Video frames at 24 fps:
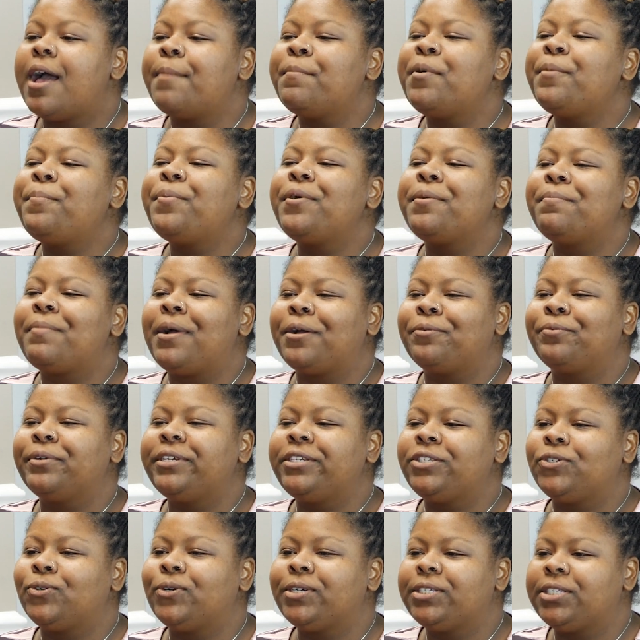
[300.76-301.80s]
I'm going to put my
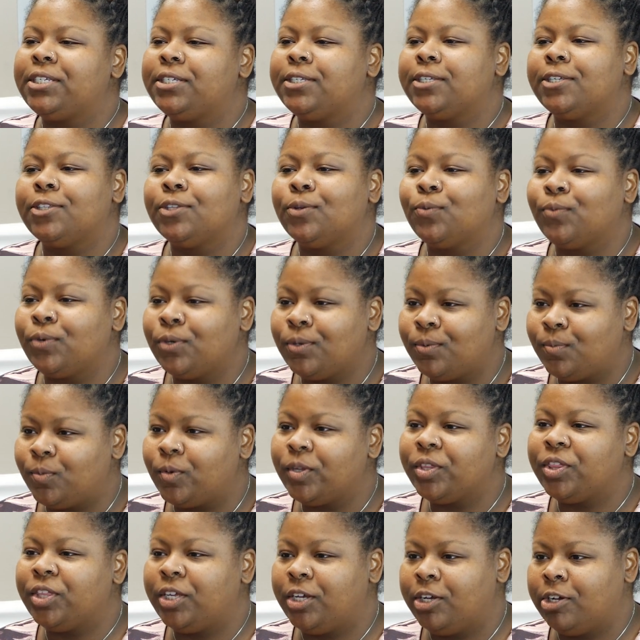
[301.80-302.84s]
resources in the room
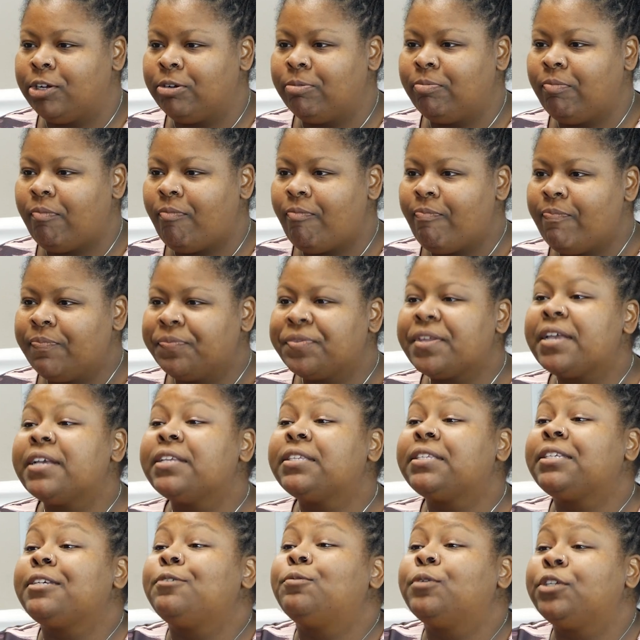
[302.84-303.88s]
with you
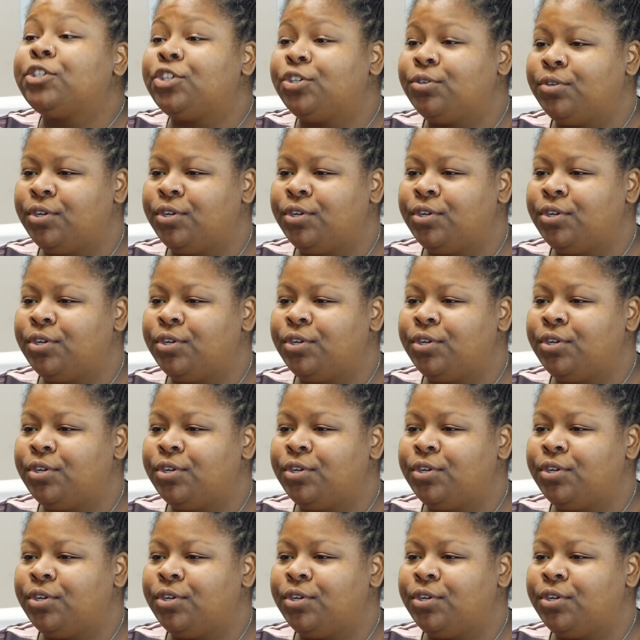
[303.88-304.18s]
and see what you